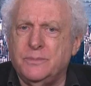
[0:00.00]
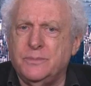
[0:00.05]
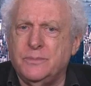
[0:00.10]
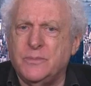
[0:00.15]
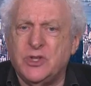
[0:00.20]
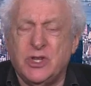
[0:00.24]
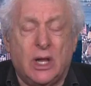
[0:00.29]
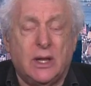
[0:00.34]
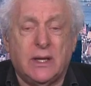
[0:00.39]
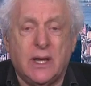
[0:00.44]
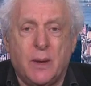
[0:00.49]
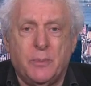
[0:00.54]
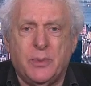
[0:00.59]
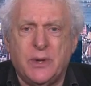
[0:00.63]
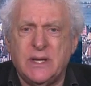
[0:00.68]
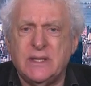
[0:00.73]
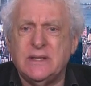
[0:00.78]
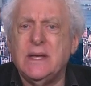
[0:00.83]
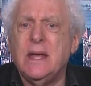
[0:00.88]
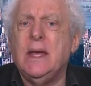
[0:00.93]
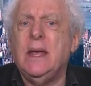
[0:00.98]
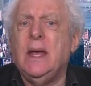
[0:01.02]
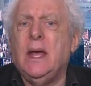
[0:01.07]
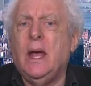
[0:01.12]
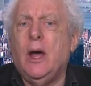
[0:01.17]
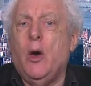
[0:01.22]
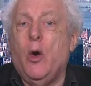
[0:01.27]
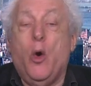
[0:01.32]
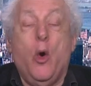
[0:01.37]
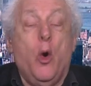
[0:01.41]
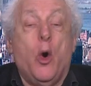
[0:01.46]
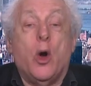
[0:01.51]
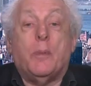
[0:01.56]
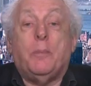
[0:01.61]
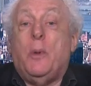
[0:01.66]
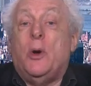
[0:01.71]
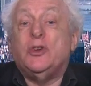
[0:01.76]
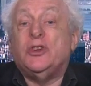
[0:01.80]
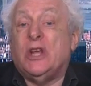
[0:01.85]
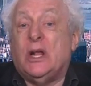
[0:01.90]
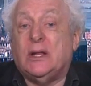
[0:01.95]
shell companies, or
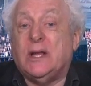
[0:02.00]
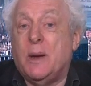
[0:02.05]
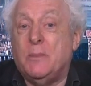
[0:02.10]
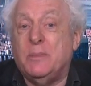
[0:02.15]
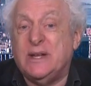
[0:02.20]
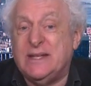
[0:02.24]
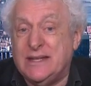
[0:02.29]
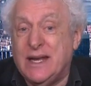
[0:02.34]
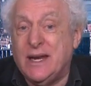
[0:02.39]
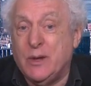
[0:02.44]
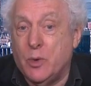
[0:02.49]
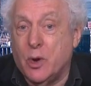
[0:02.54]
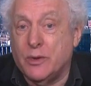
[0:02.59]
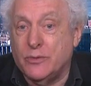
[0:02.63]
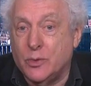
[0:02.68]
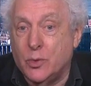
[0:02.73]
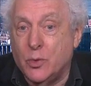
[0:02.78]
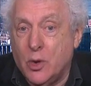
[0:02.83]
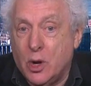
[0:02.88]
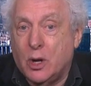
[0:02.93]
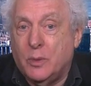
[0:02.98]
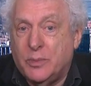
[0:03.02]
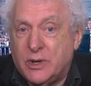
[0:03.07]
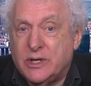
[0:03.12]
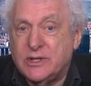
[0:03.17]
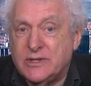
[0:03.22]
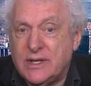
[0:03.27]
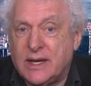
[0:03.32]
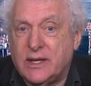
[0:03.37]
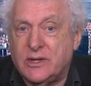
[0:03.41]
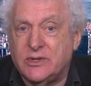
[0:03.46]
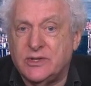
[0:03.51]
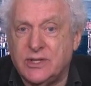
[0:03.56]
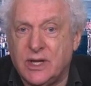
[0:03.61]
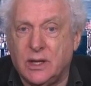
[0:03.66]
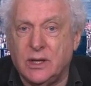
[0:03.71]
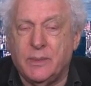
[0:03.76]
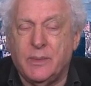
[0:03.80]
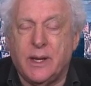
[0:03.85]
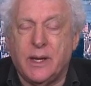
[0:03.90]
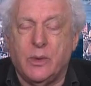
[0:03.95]
shell companies anywhere in the world, because they could
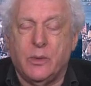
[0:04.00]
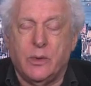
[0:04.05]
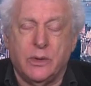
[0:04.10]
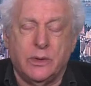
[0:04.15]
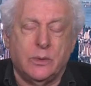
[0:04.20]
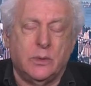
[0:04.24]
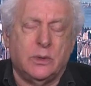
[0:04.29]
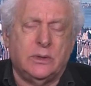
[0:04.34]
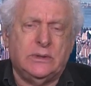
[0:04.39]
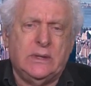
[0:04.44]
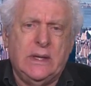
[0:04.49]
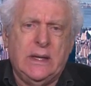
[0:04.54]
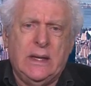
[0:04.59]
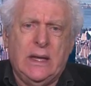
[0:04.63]
sell them anywhere in the world,